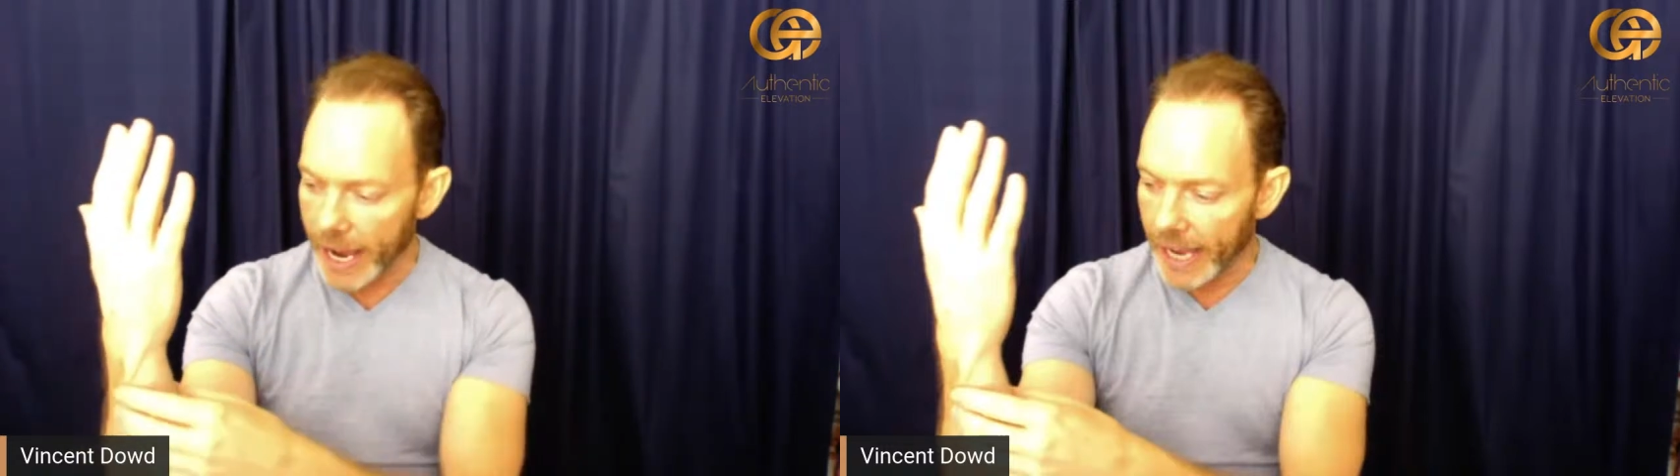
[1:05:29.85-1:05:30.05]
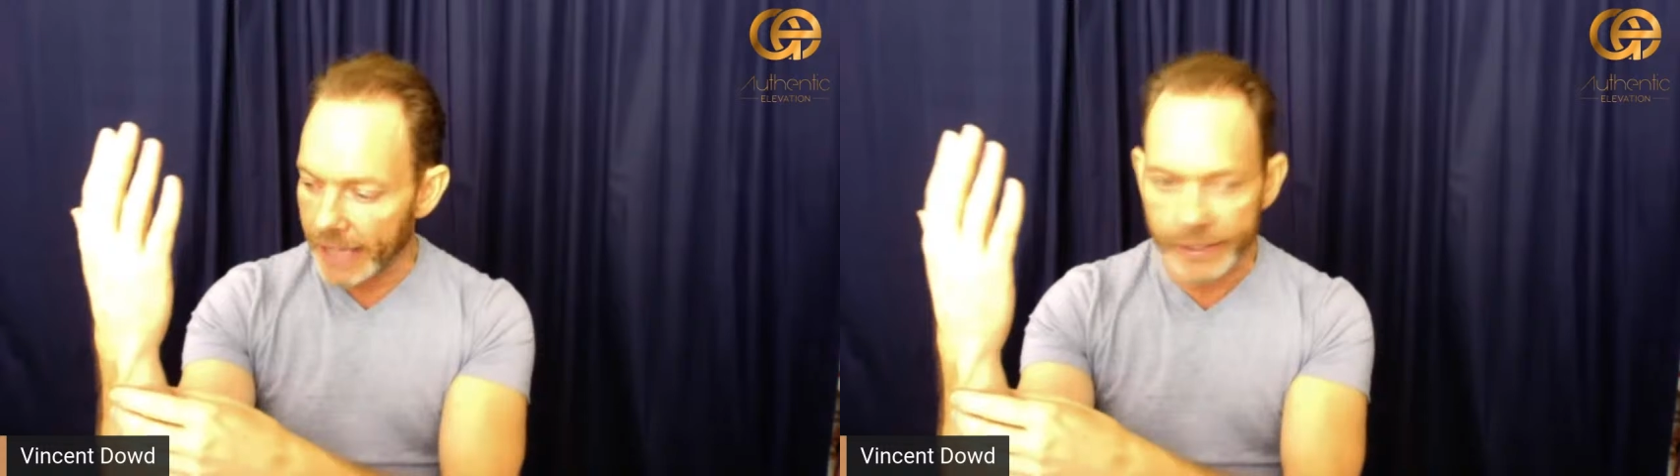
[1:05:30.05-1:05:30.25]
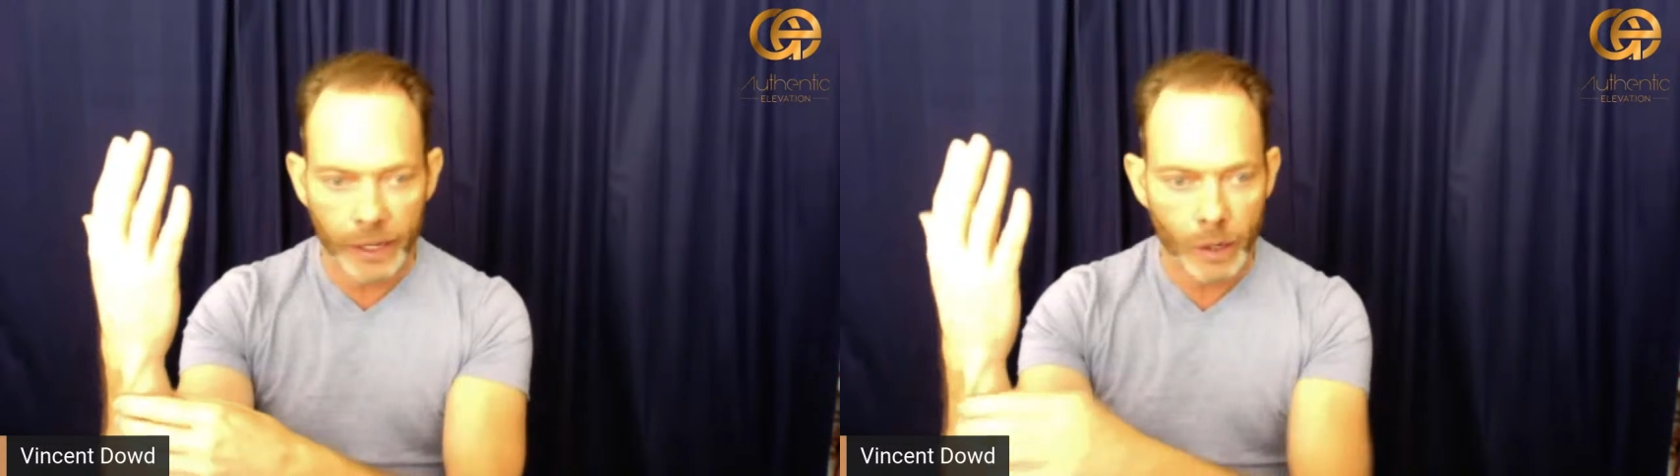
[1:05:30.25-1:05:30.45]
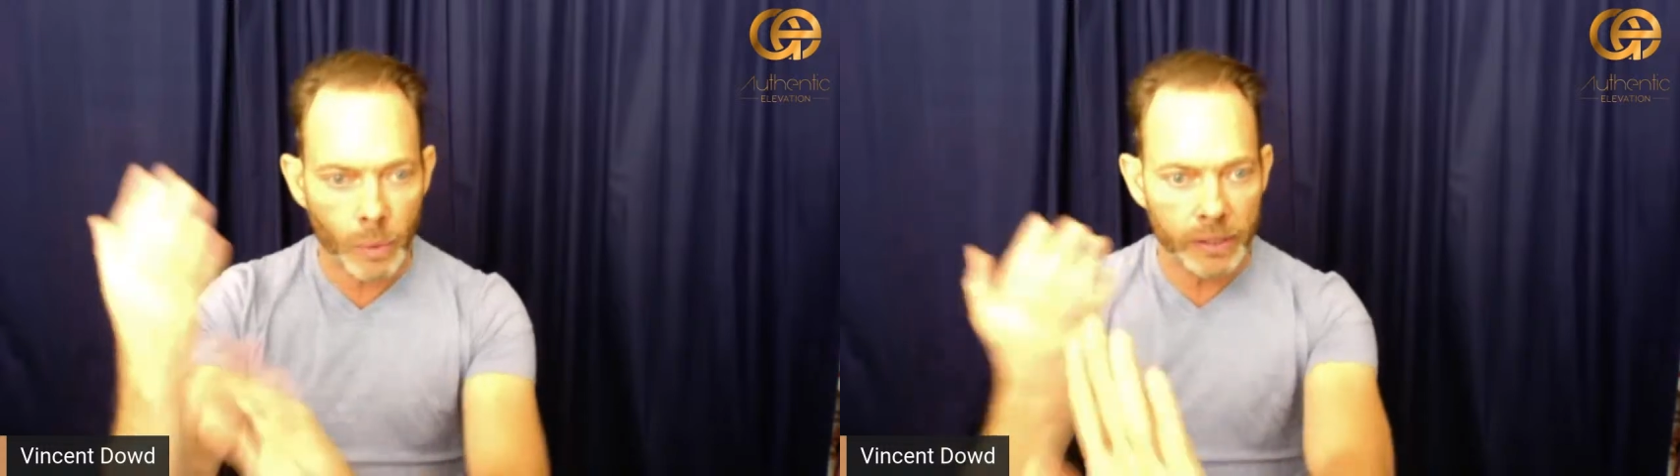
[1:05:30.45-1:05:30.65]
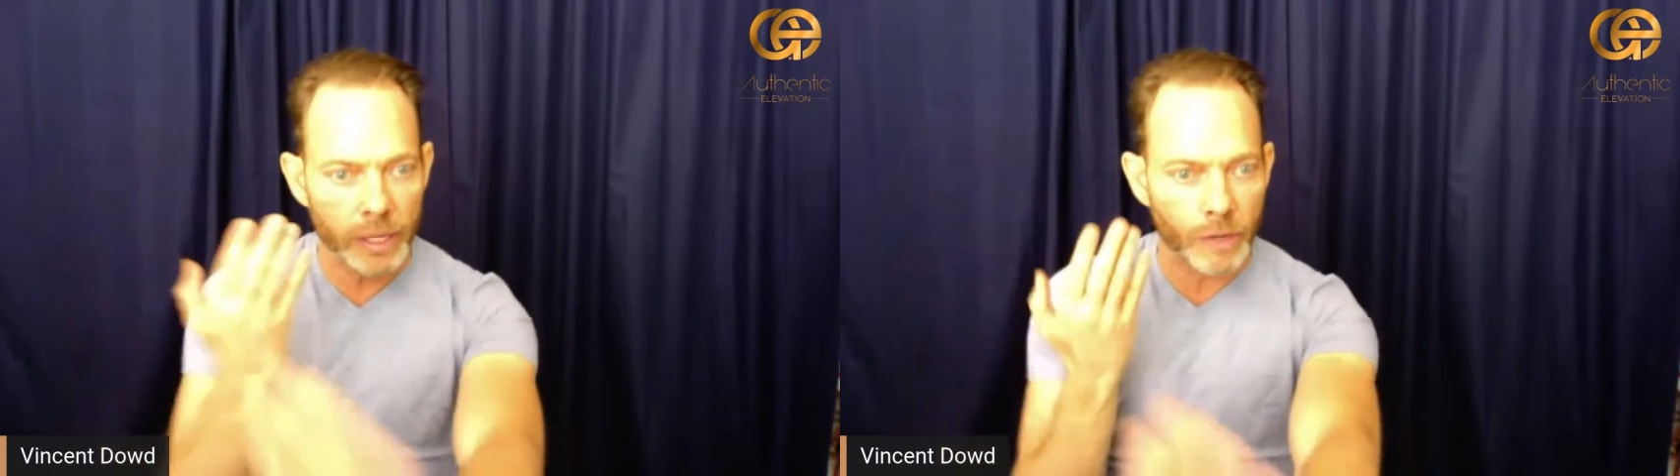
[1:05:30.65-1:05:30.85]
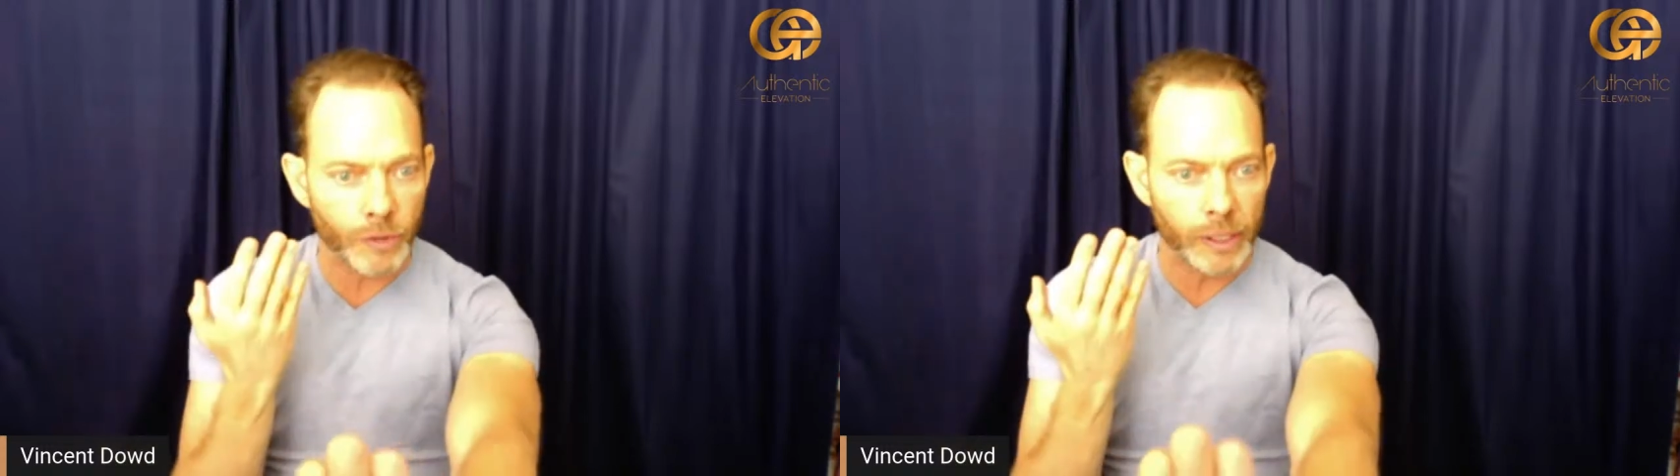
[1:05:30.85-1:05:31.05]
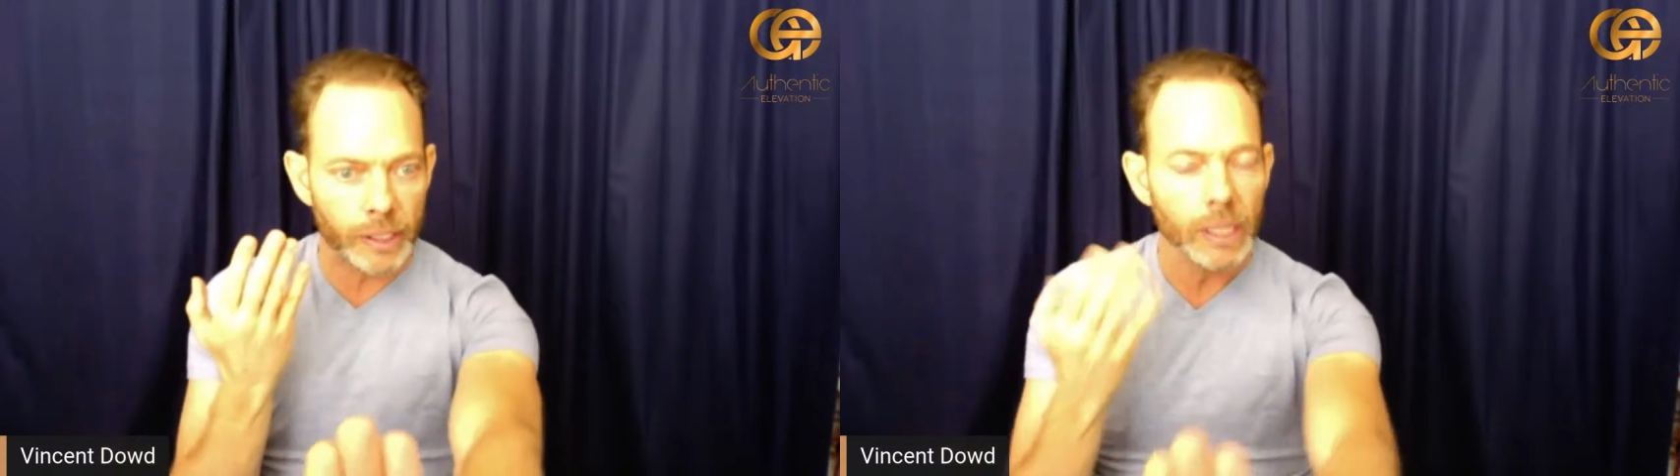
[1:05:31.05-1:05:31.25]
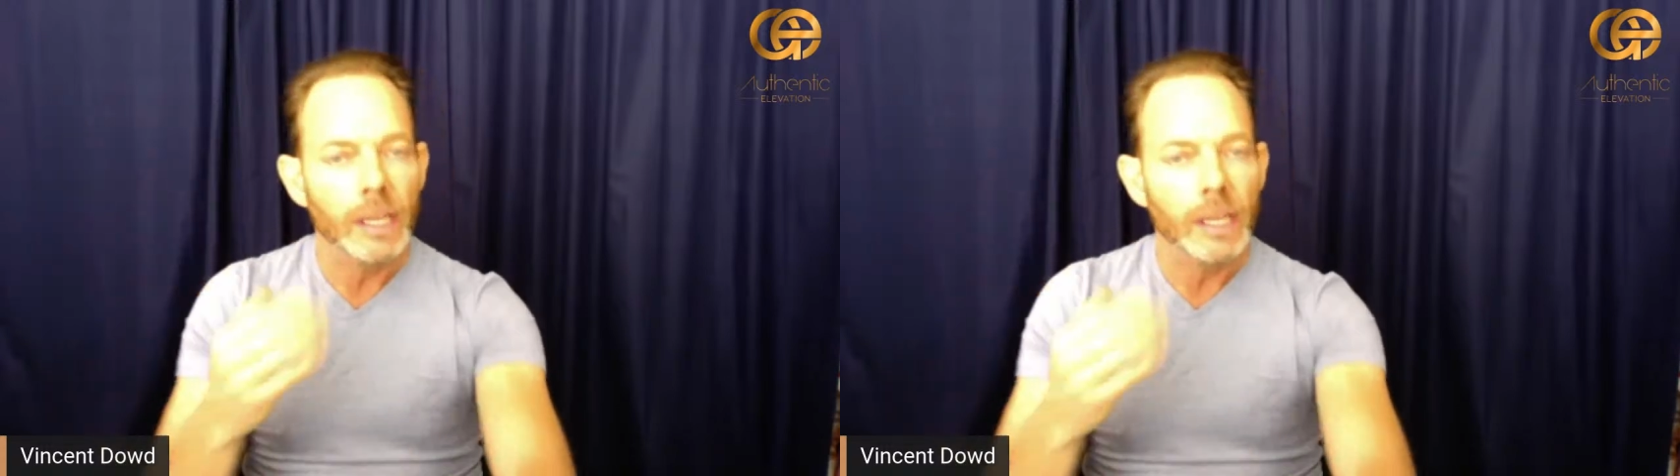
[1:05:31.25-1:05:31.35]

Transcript: end here, we're different.